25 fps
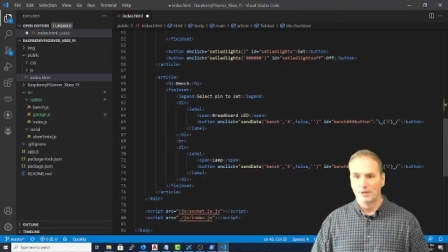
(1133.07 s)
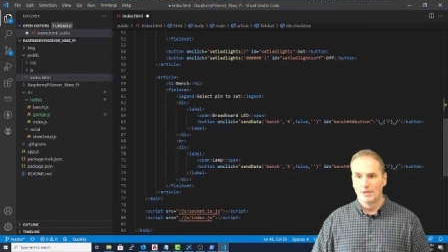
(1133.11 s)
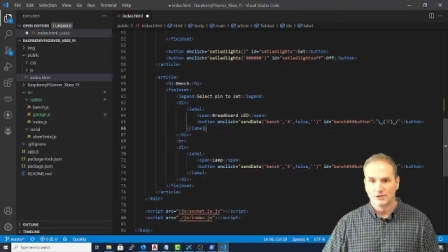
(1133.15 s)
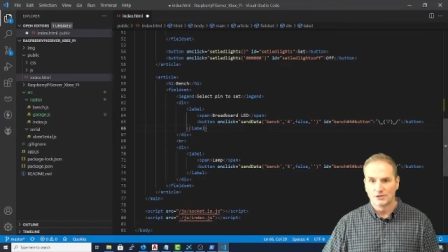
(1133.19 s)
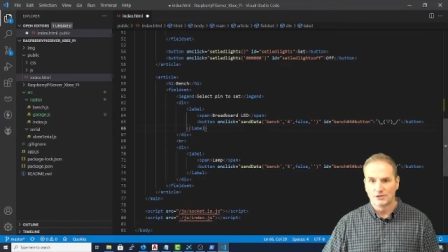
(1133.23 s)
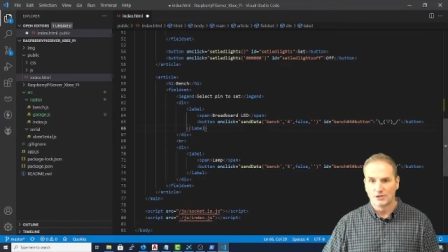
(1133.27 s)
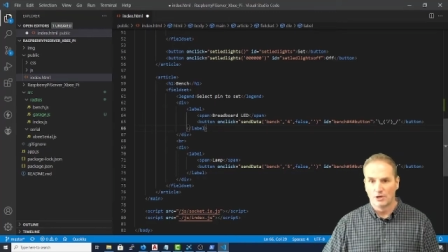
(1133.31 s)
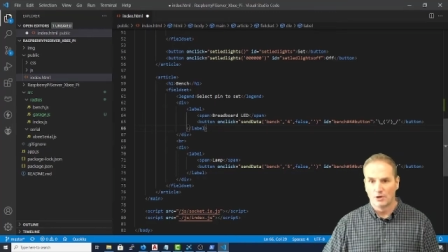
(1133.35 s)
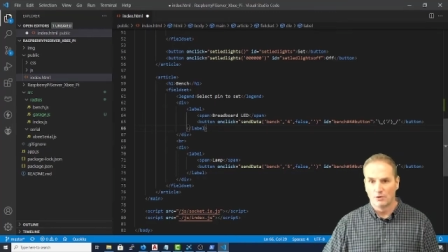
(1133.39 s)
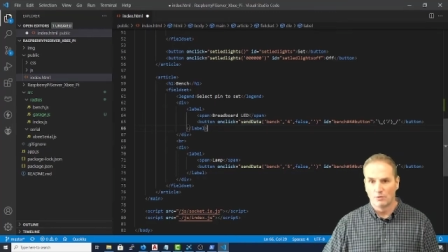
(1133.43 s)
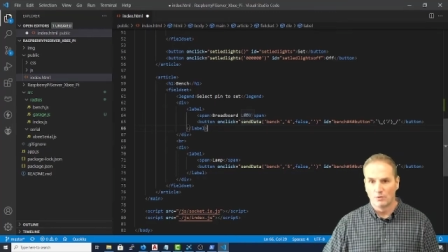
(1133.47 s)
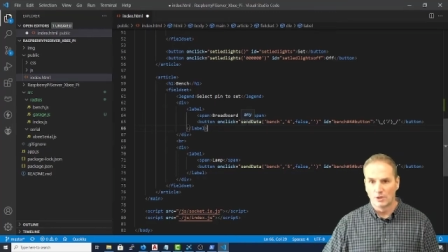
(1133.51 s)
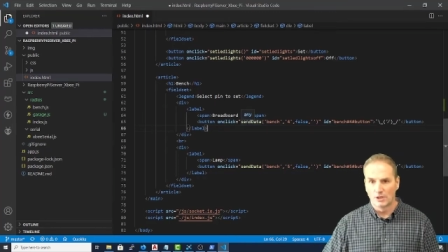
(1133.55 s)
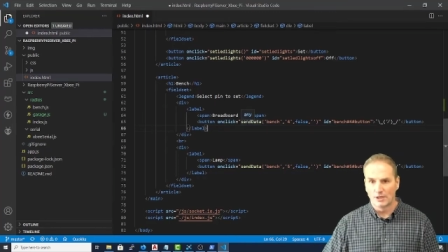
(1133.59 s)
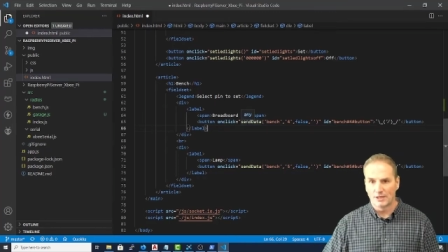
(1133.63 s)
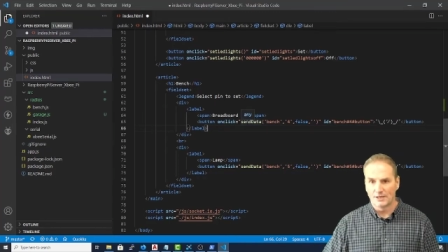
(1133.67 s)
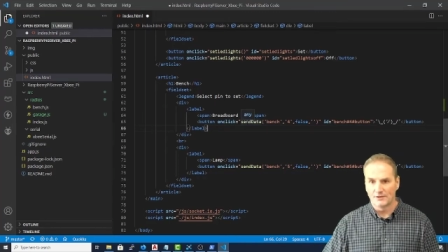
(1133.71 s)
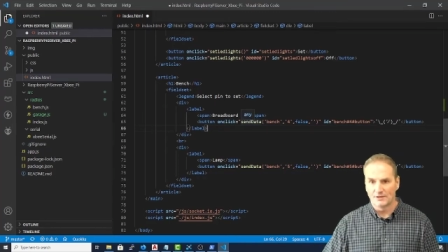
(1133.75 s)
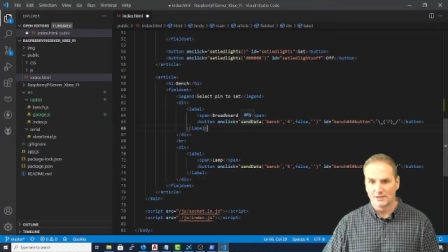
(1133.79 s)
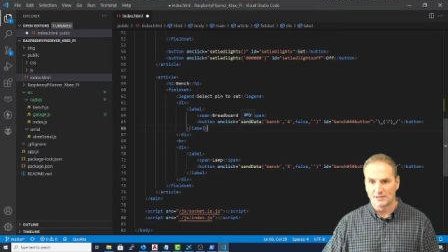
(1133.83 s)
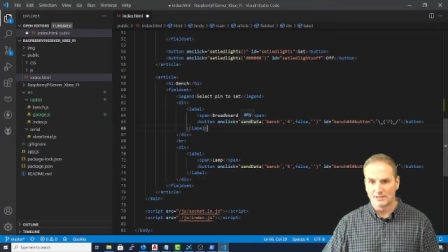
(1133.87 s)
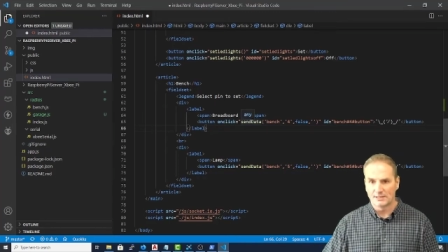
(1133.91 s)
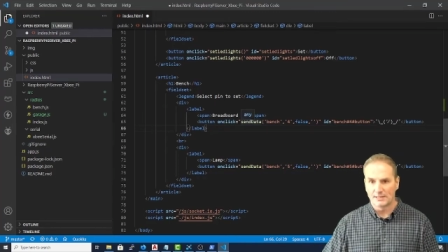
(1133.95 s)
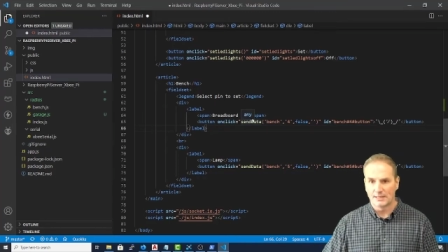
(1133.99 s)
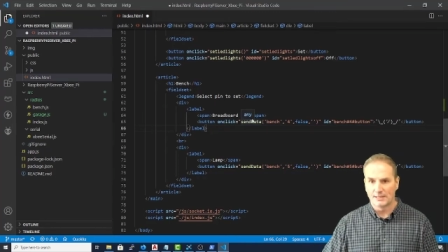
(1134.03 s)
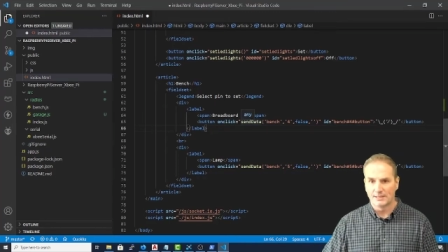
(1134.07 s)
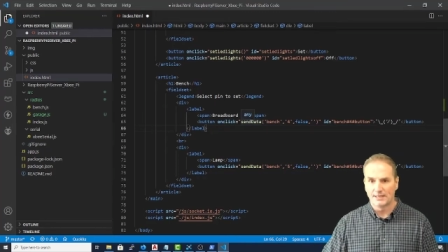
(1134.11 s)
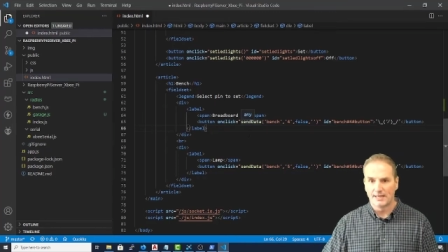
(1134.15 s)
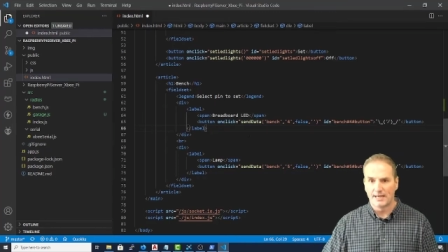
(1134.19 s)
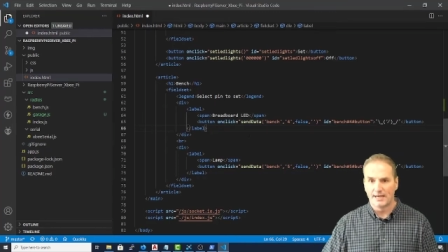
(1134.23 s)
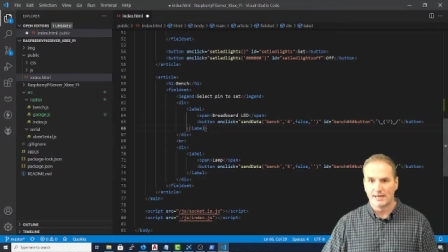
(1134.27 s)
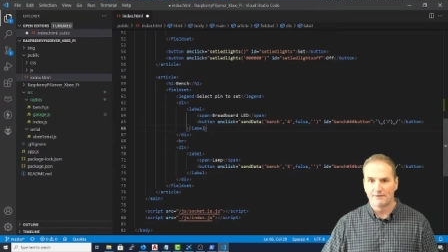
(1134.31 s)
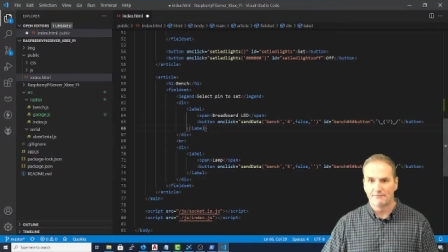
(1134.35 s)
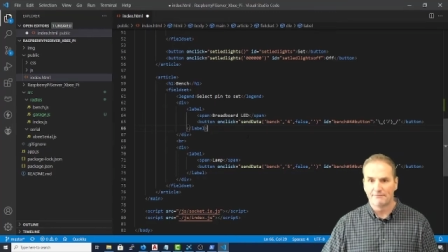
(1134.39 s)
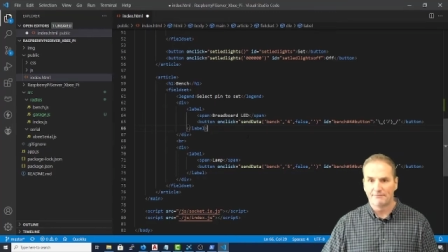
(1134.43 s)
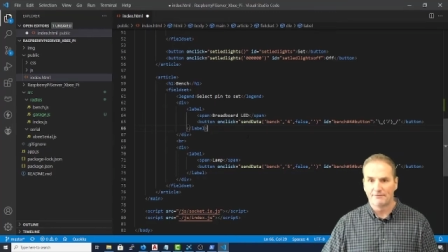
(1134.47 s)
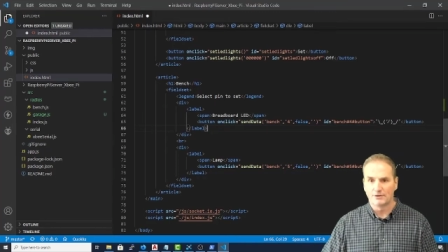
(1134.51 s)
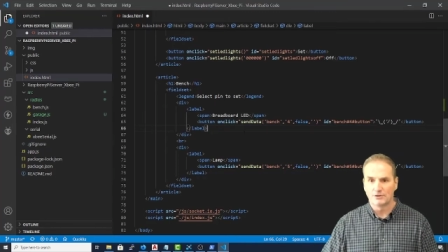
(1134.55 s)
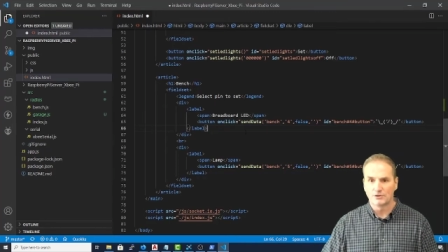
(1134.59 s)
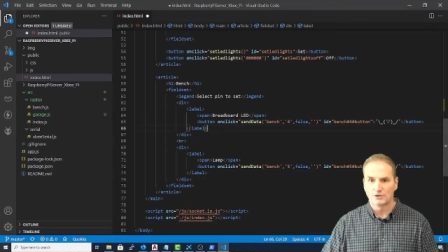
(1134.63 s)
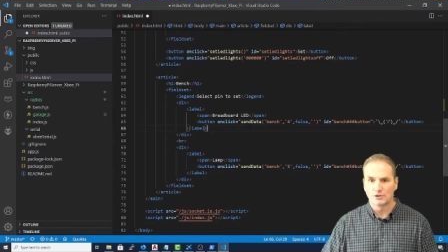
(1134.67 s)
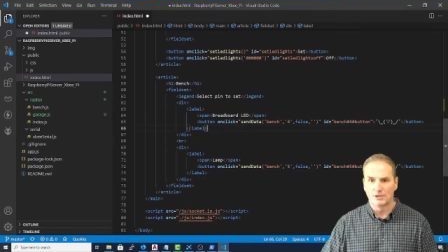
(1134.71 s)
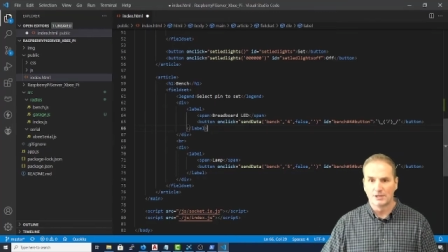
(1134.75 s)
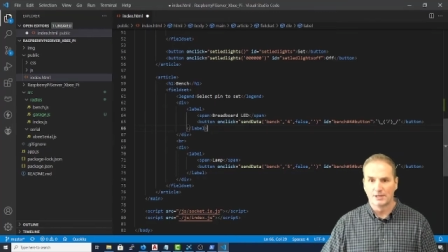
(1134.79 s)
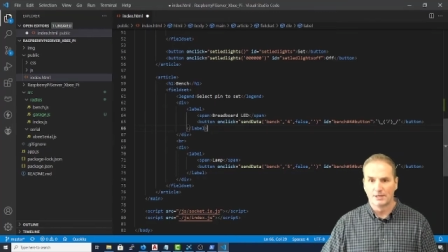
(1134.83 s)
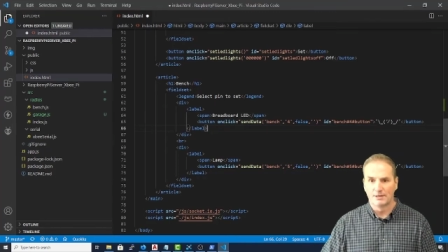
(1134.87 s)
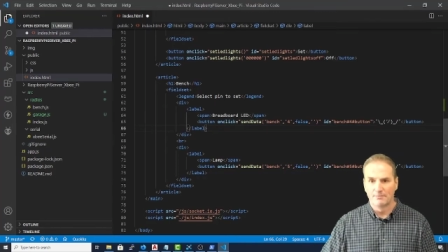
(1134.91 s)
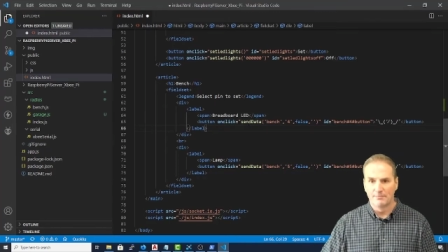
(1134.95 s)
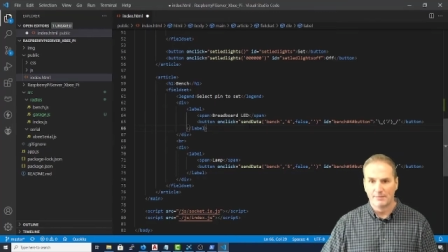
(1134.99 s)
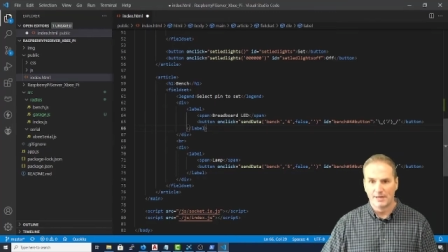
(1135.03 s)
So we'll look at the send data
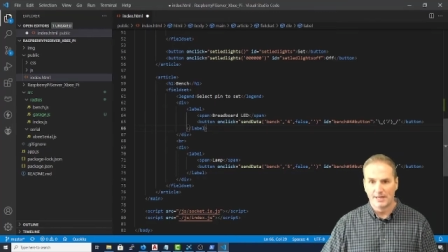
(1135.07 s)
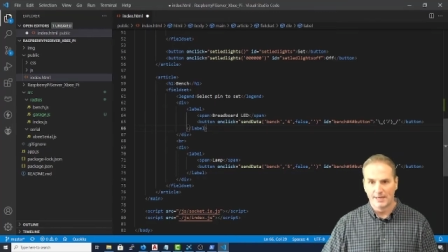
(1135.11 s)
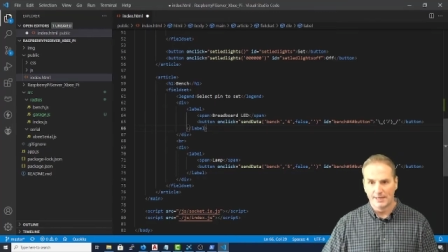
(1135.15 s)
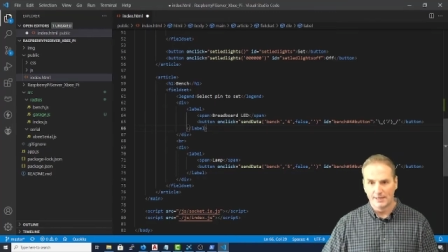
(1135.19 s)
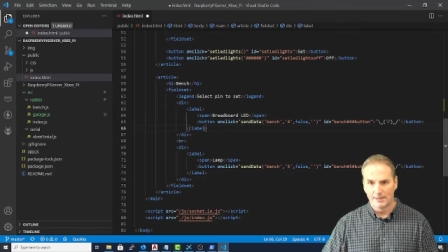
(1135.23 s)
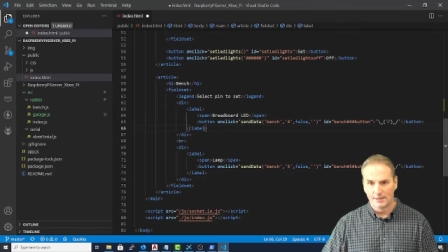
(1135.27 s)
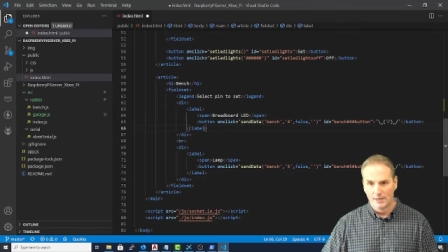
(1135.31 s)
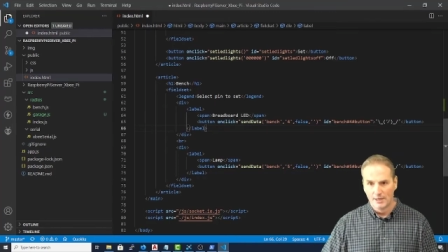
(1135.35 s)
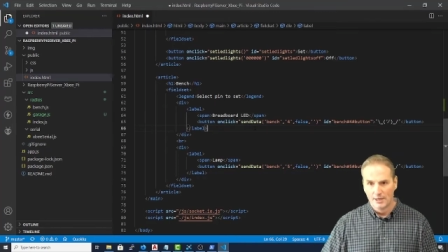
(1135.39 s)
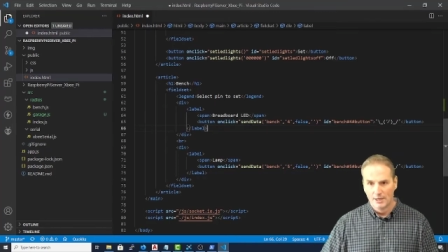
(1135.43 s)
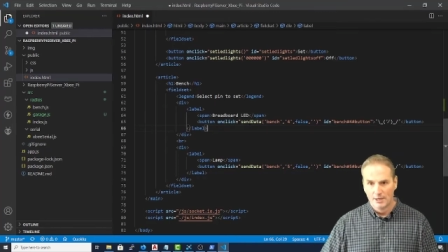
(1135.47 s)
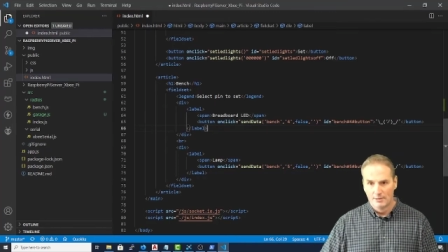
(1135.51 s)
function in a minute,